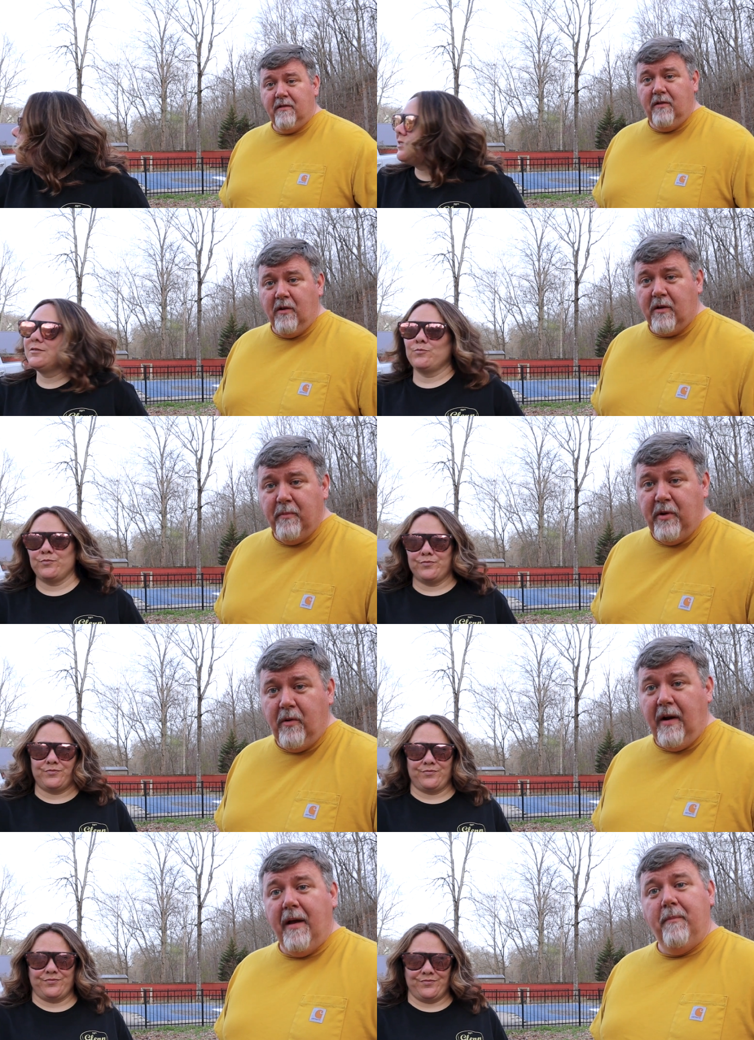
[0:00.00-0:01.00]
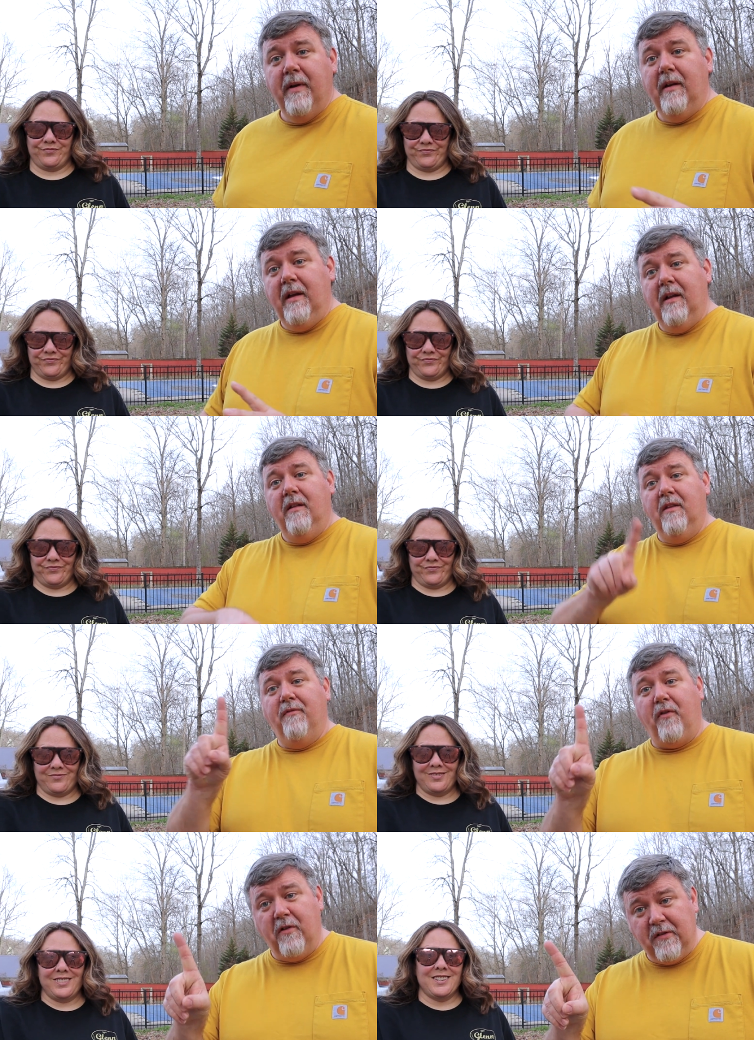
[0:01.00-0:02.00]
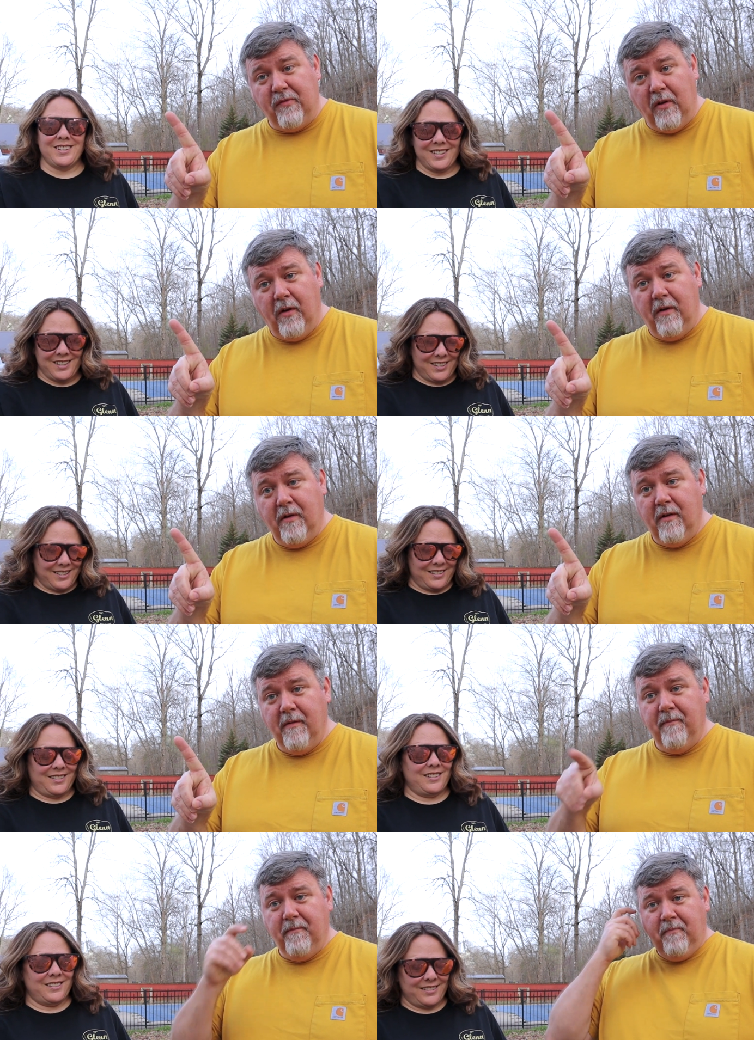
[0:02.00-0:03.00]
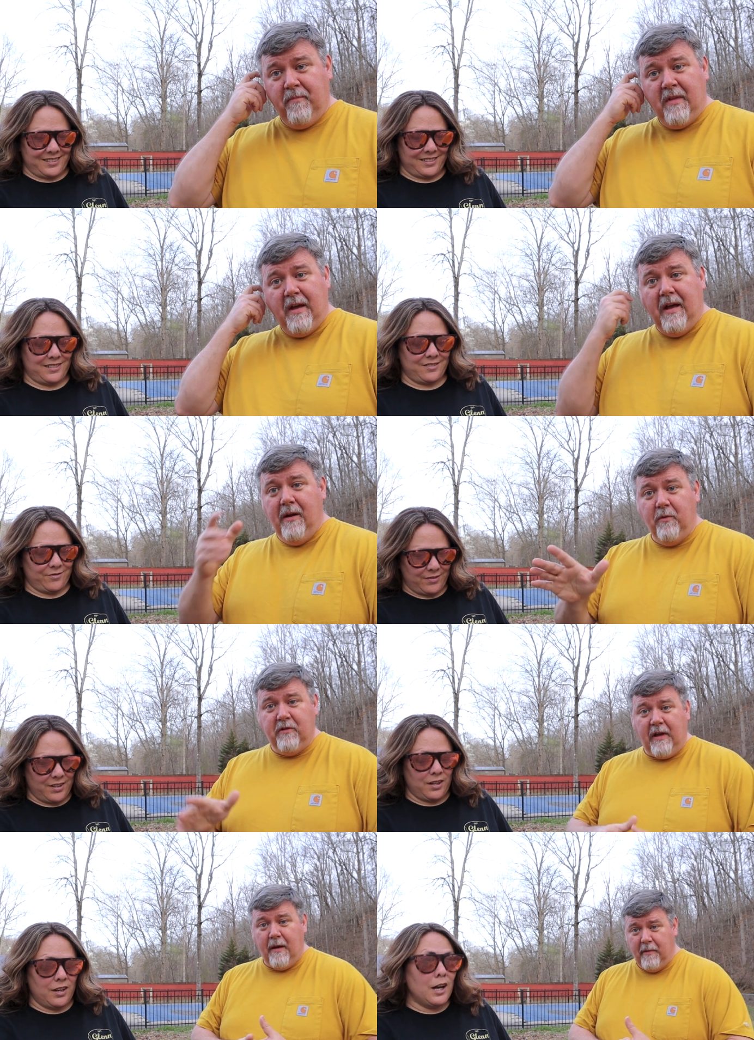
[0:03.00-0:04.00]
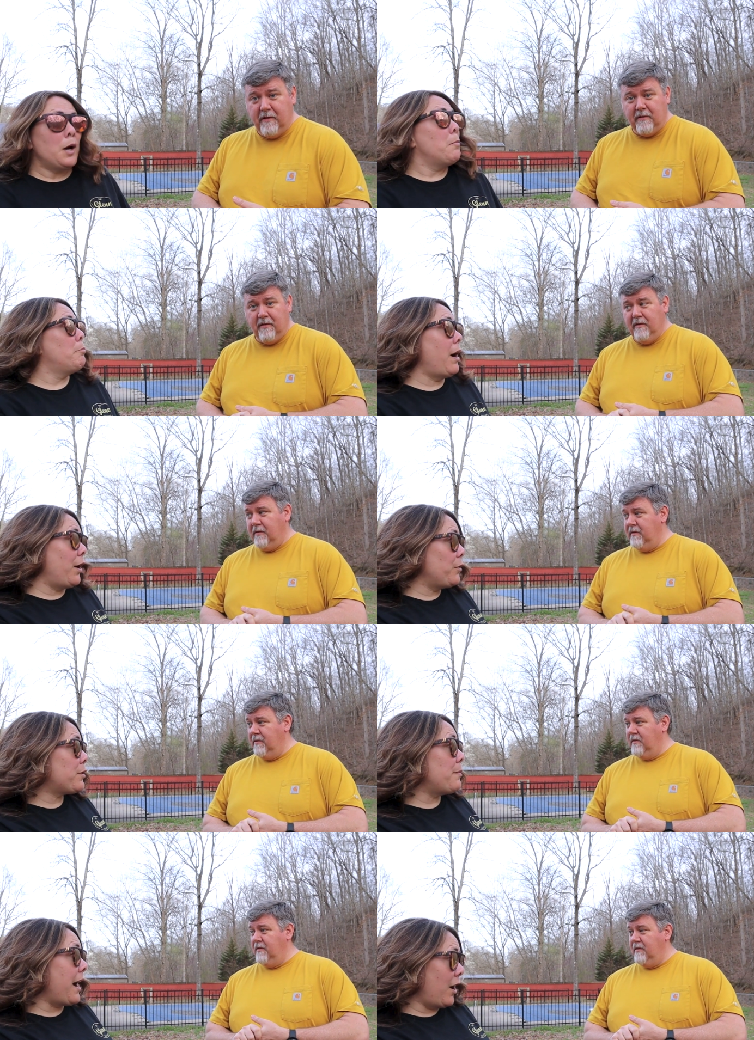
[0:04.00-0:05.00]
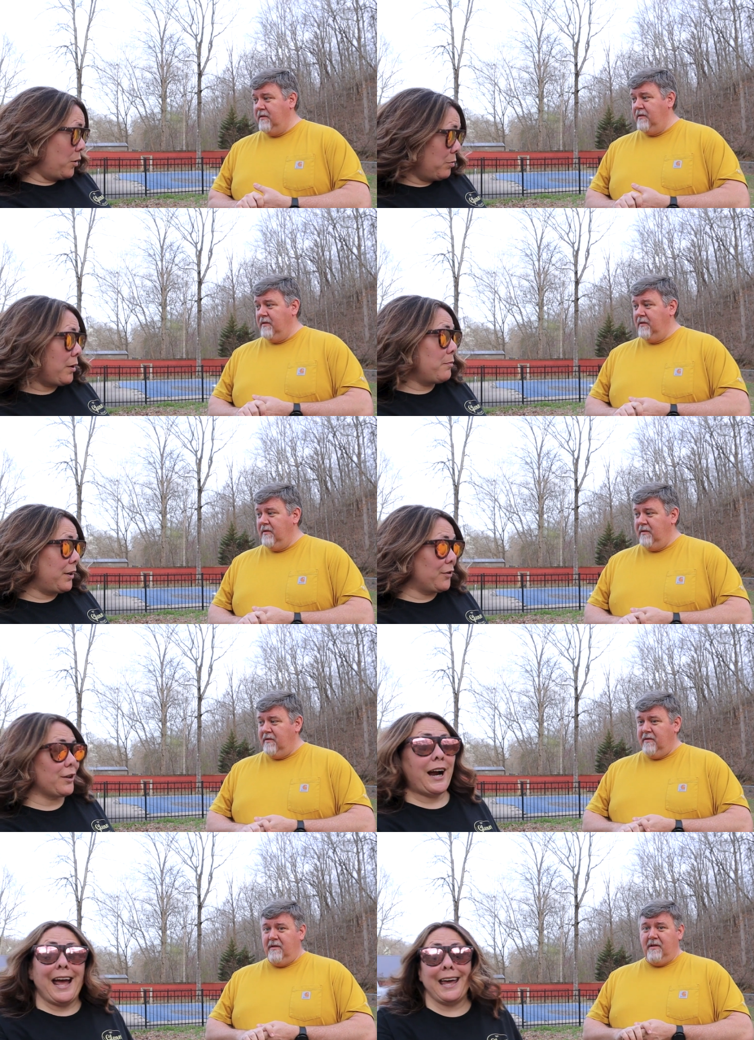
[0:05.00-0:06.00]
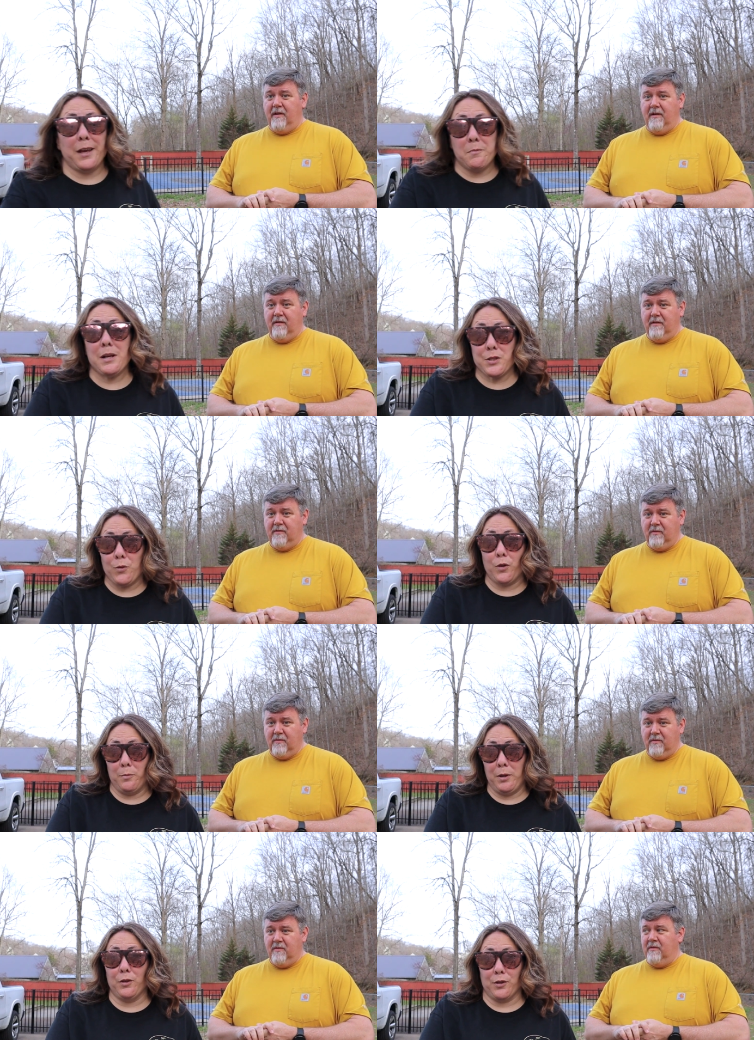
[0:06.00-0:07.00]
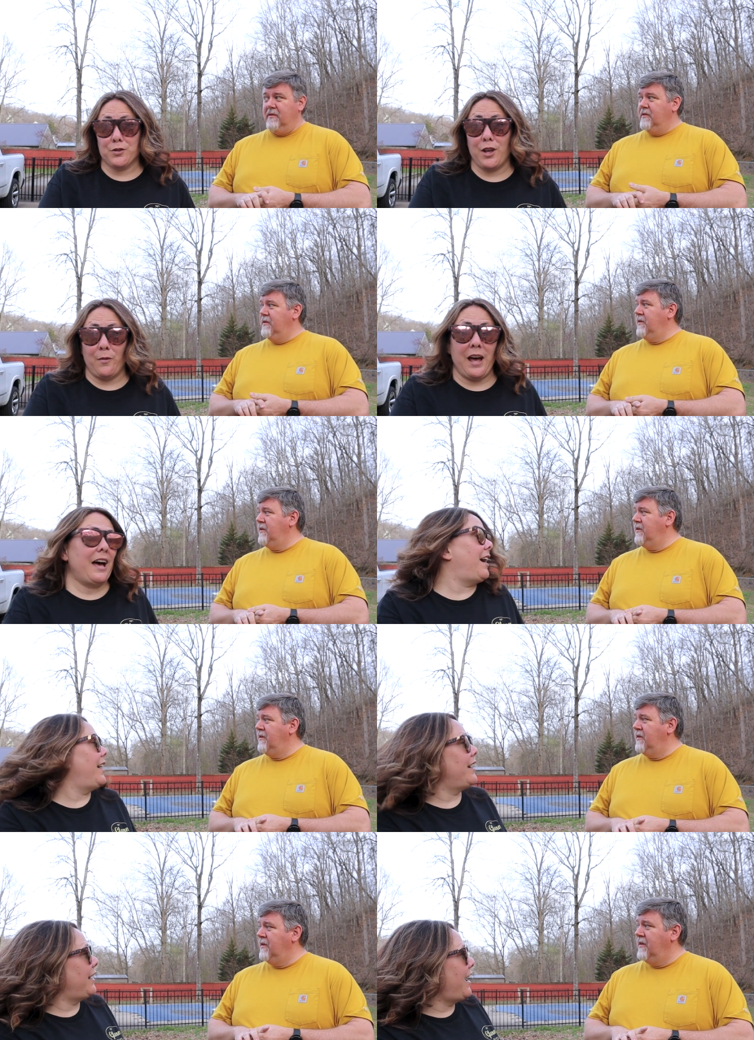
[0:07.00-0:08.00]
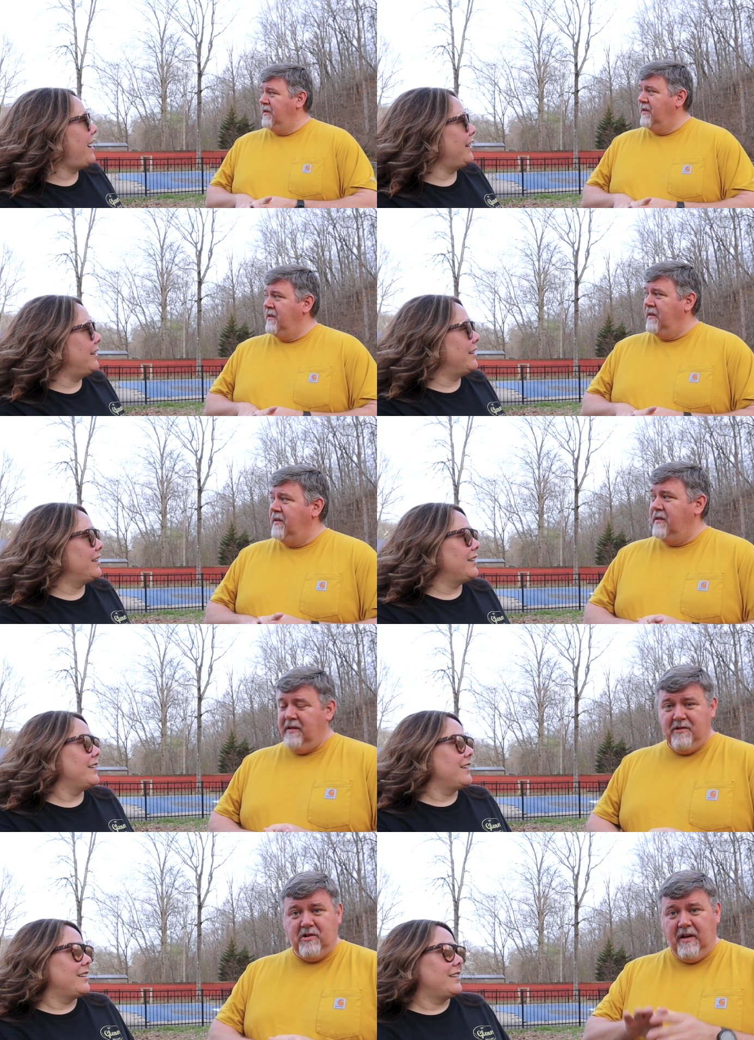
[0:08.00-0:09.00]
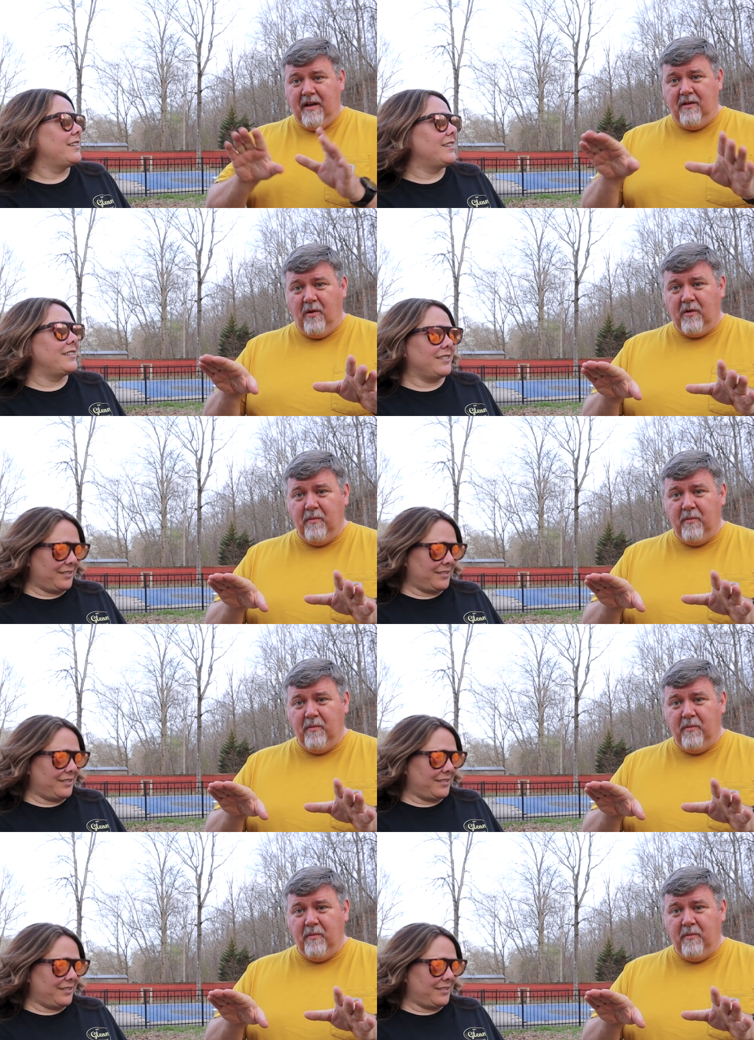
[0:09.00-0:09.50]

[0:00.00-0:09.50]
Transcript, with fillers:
Speaker 1: Yes,
Speaker 2: your computer had been in the first flood and it was
Speaker 1: damaged. Both my home computer and my school computer. So I had.
Speaker 2: She had no